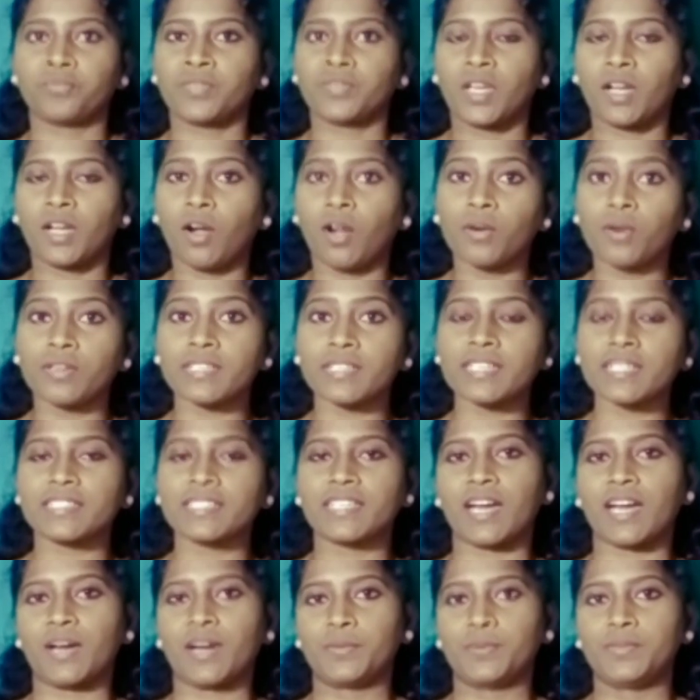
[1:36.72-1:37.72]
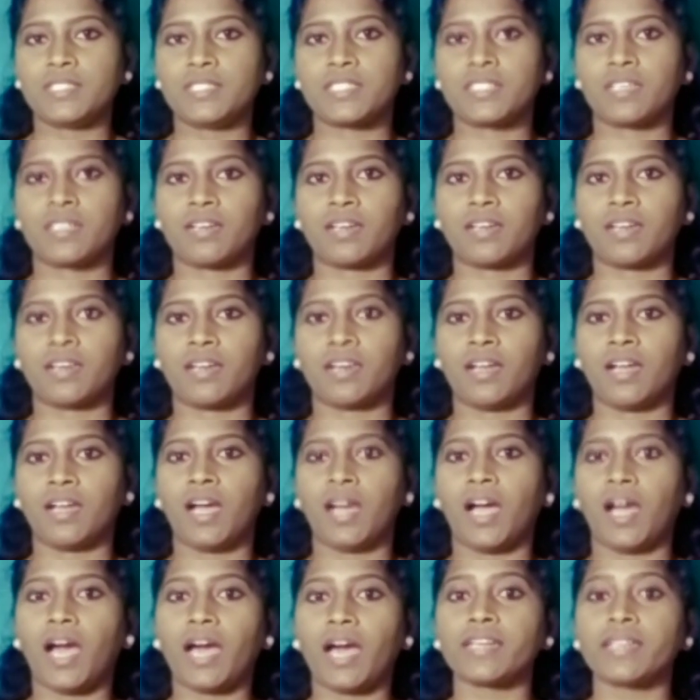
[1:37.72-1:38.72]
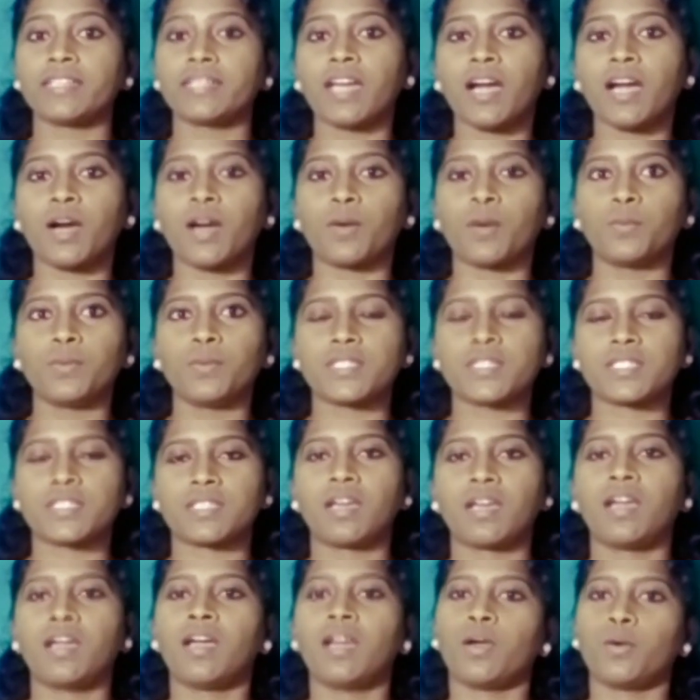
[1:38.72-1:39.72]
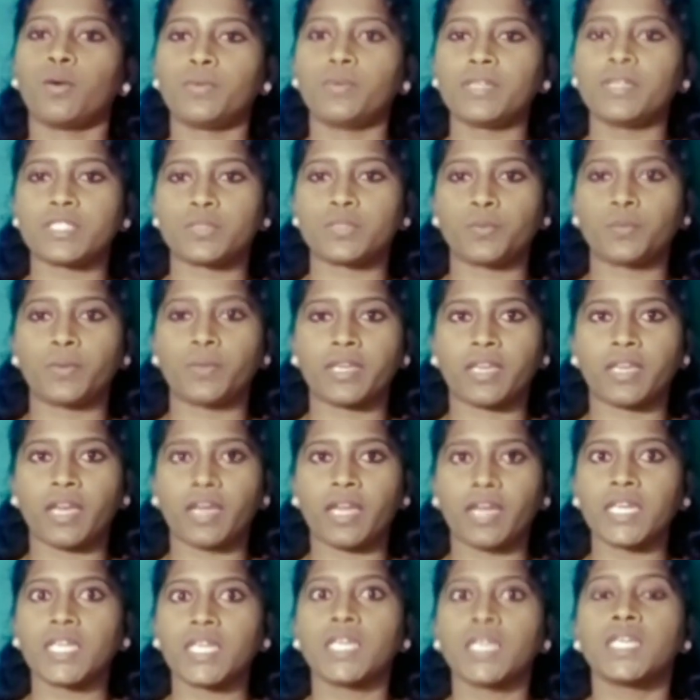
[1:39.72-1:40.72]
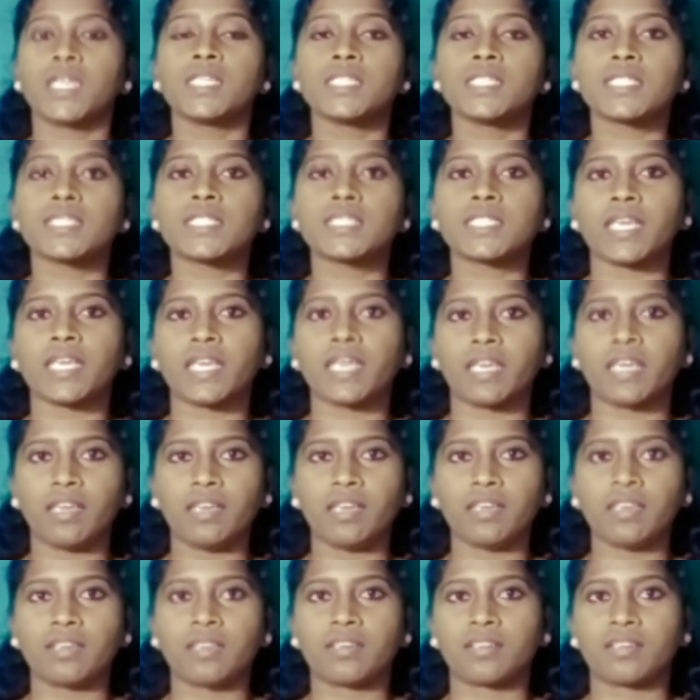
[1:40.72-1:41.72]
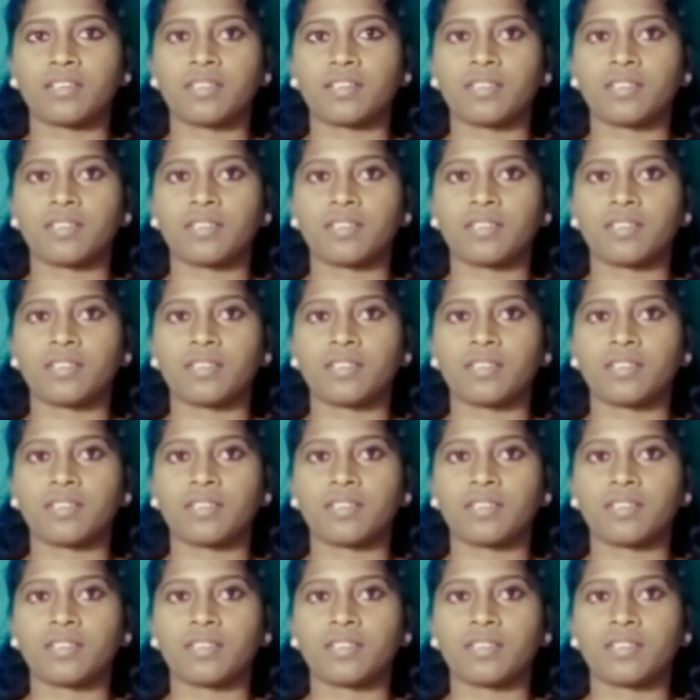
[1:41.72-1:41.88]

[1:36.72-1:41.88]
Concrete nouns are nouns which we can see,